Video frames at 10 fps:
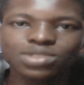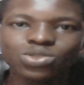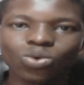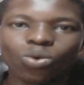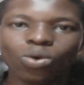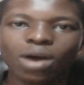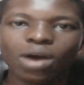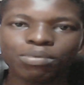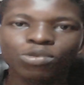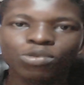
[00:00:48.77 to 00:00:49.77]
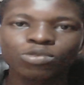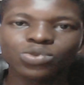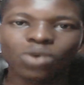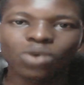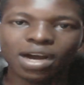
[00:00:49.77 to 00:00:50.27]
to approve your
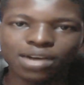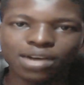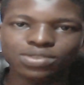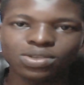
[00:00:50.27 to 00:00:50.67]
account.